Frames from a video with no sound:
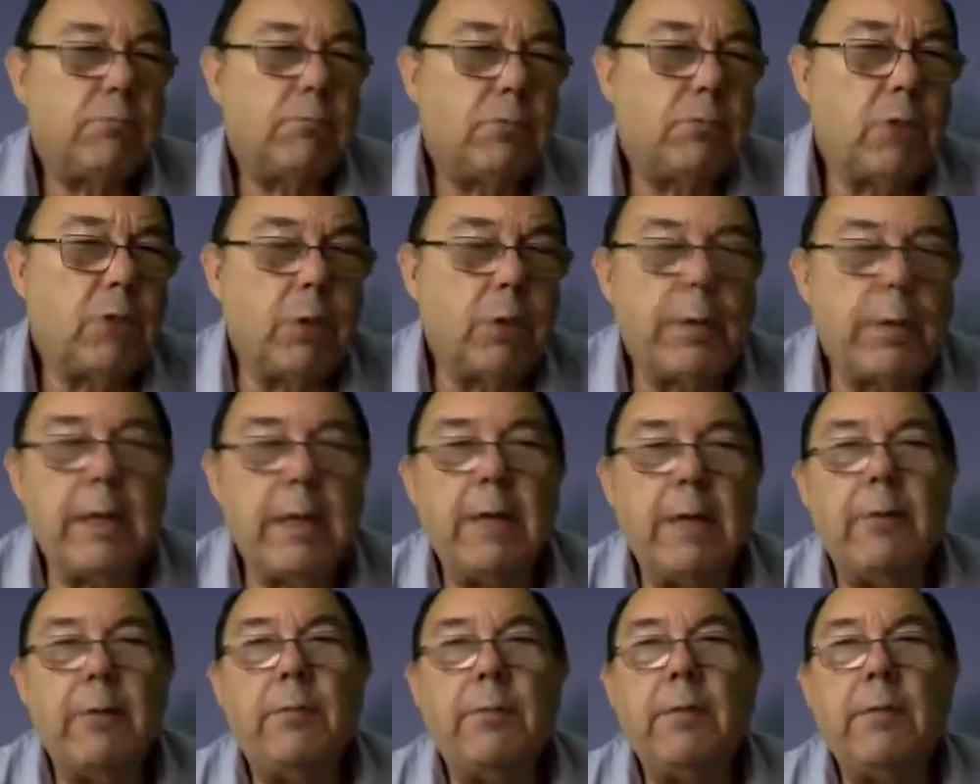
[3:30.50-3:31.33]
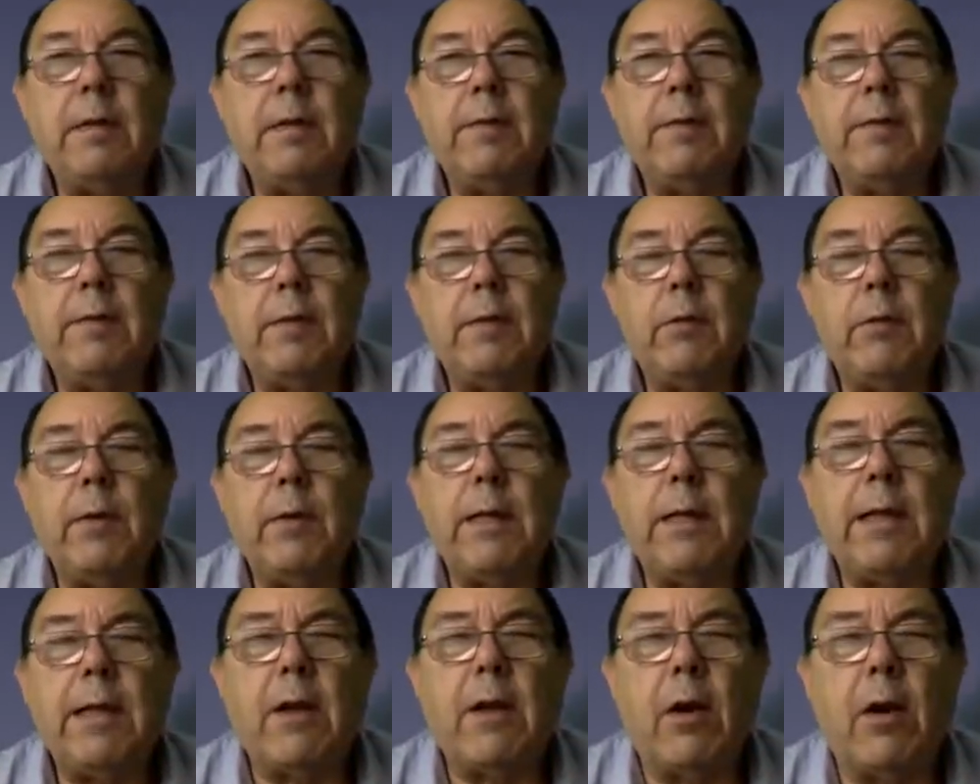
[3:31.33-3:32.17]
Not really, you
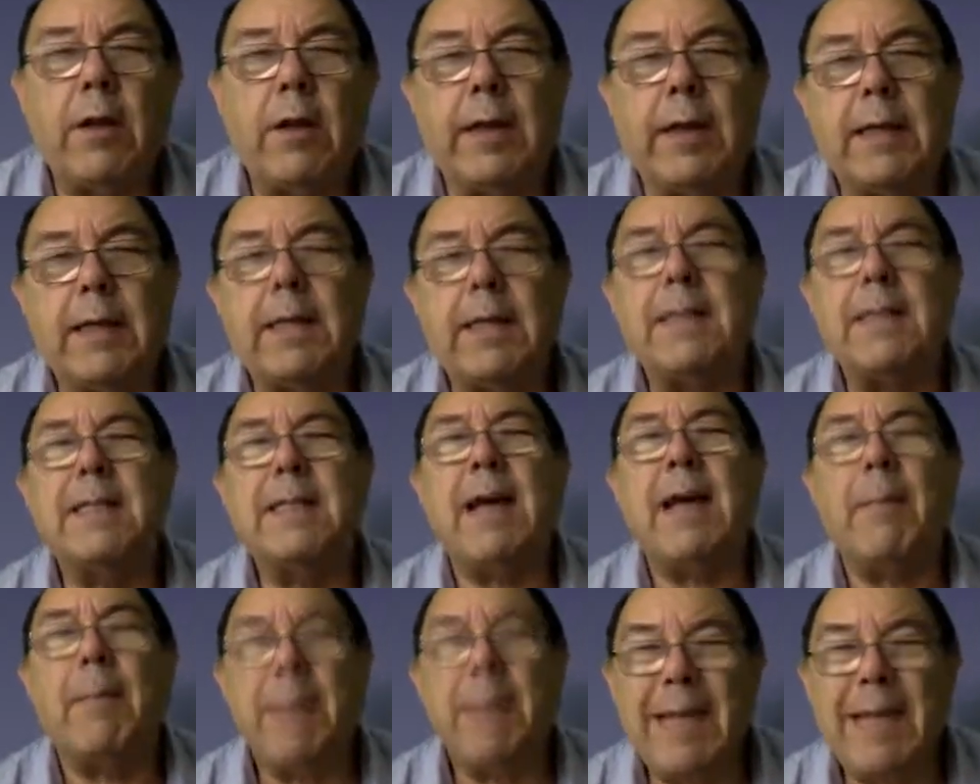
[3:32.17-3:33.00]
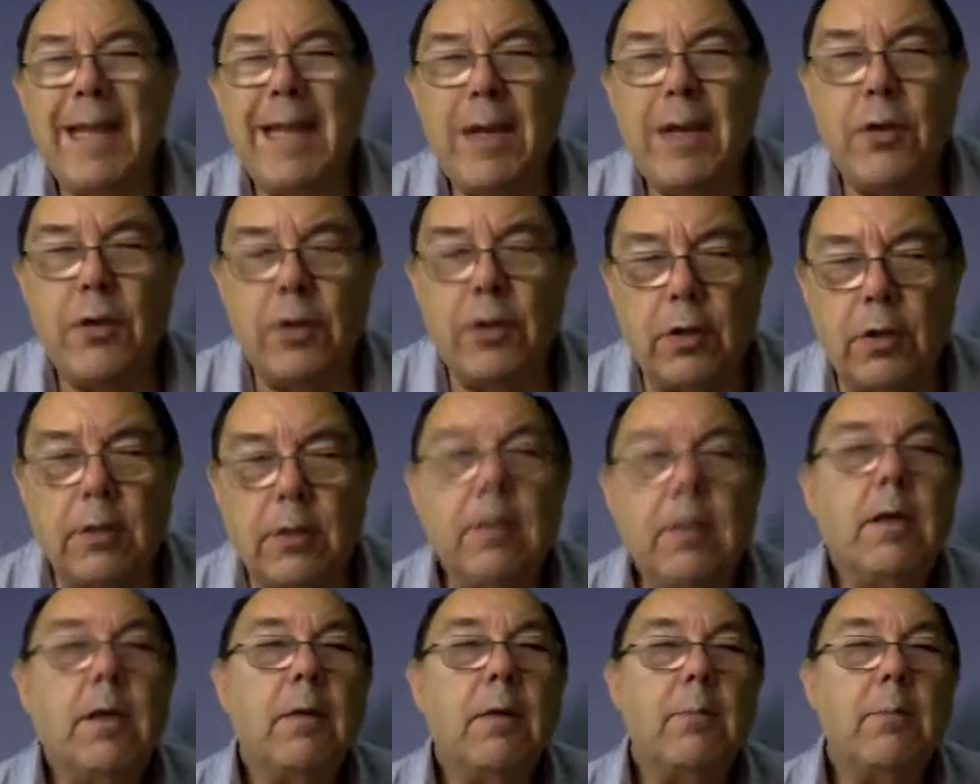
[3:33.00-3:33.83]
really call it a contamination,
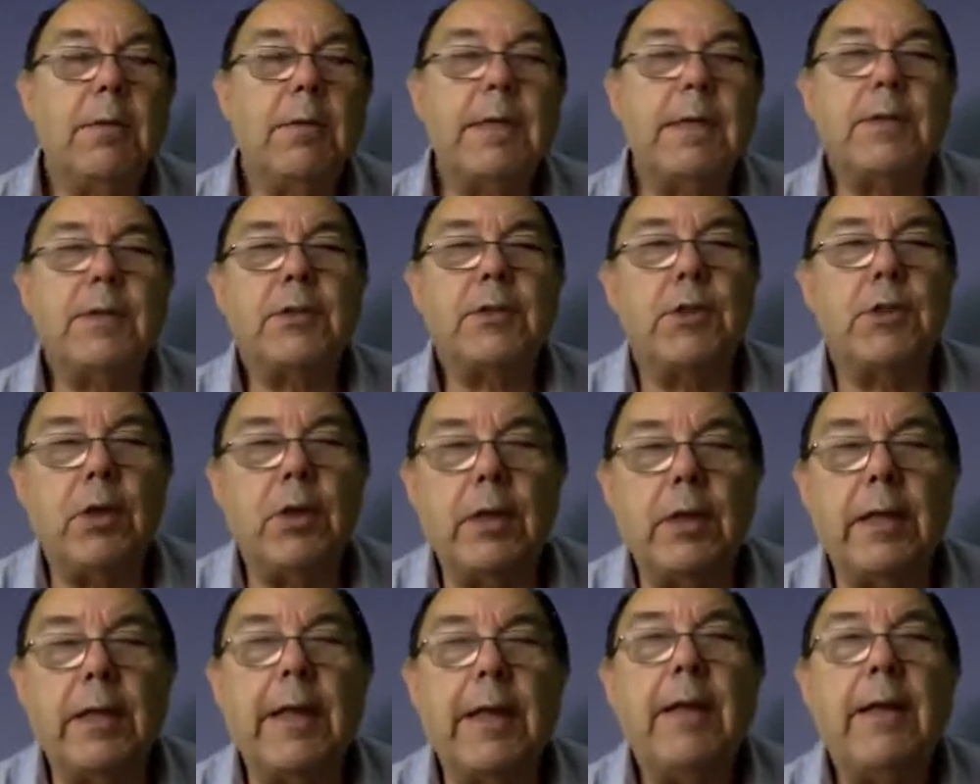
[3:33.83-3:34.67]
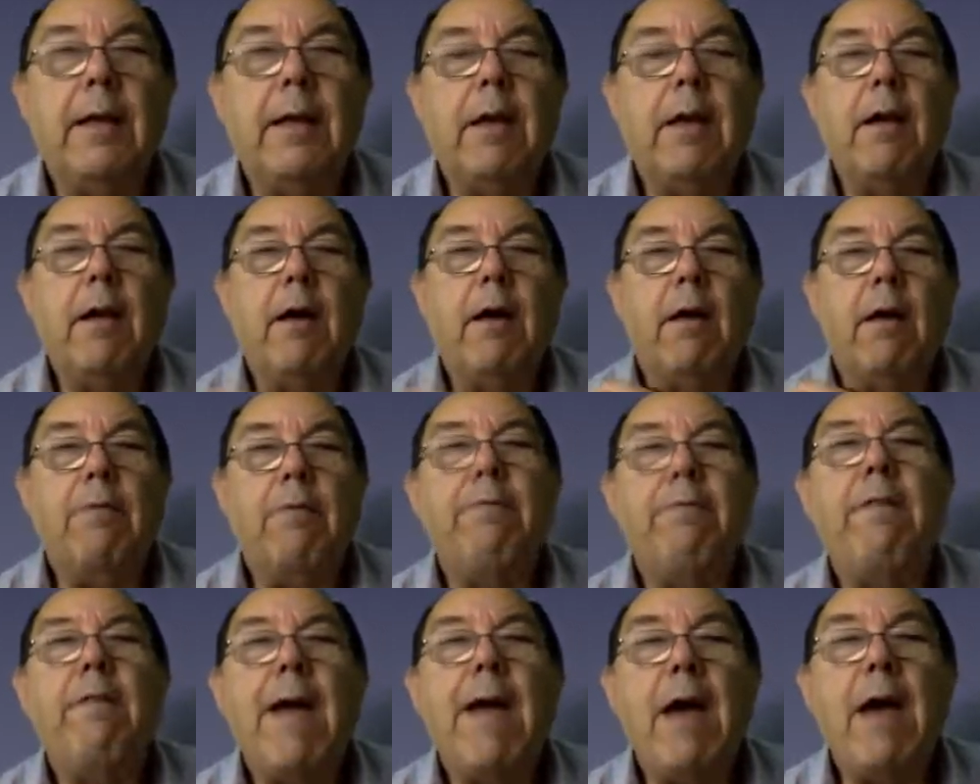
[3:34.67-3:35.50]
but it's certainly a
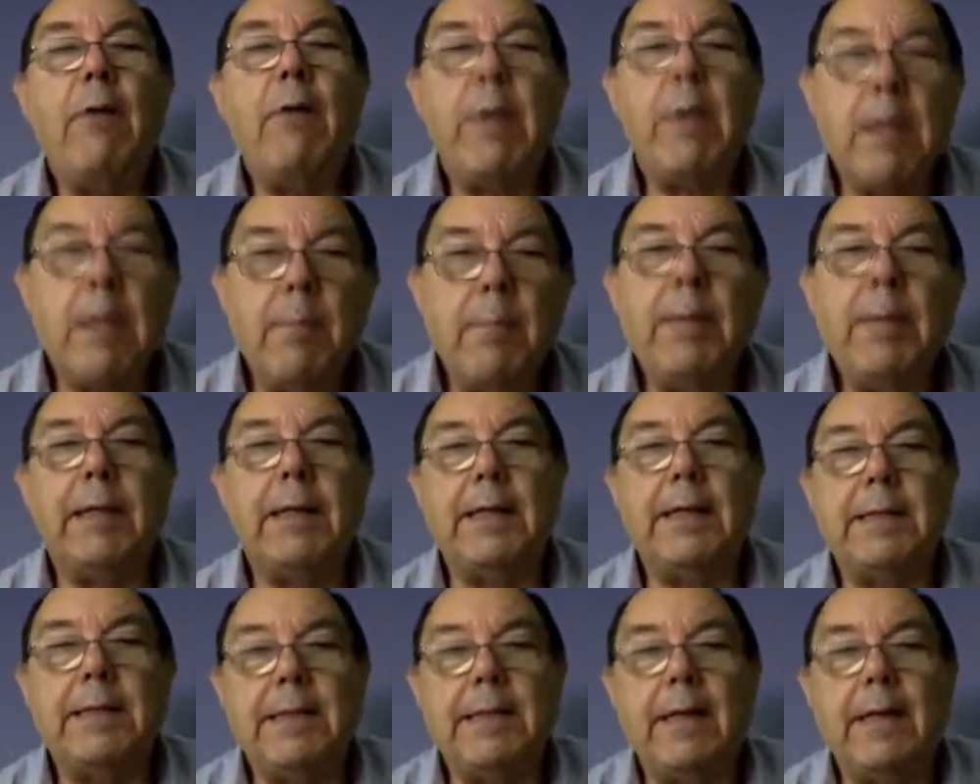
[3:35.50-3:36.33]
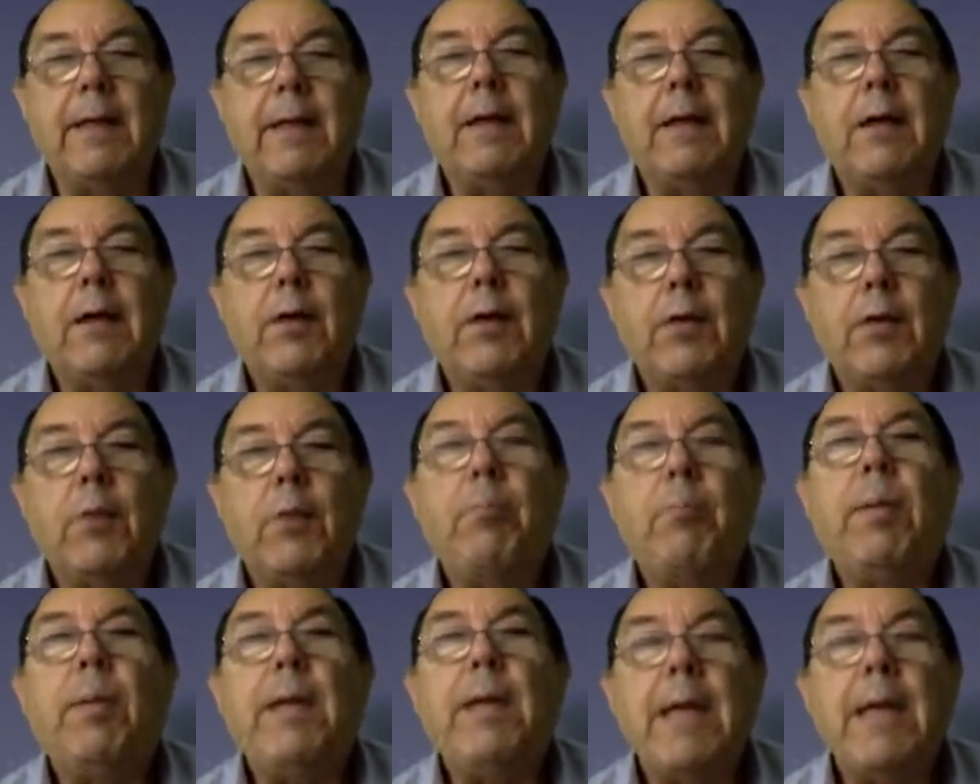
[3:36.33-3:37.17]
variability. The
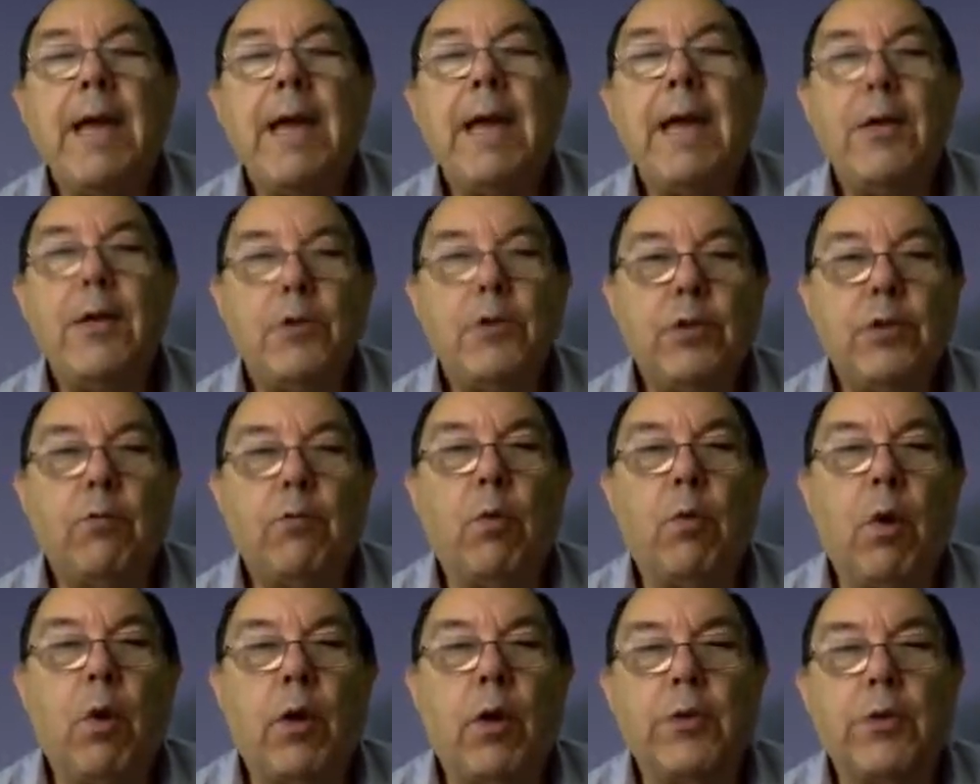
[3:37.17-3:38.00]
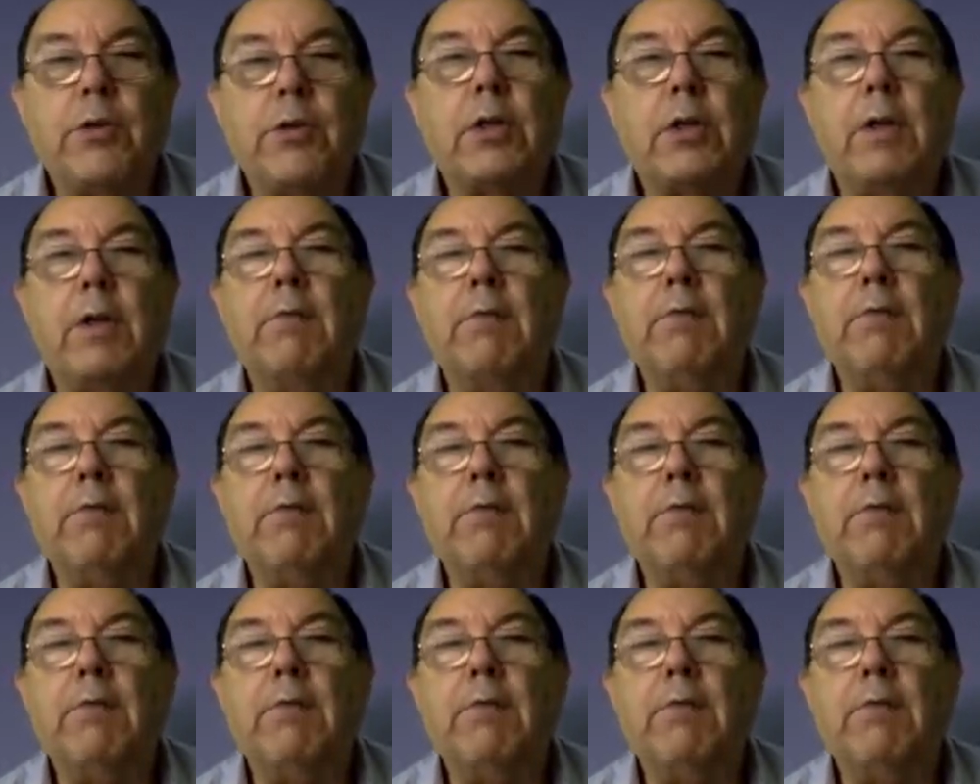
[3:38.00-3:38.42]
pH of water can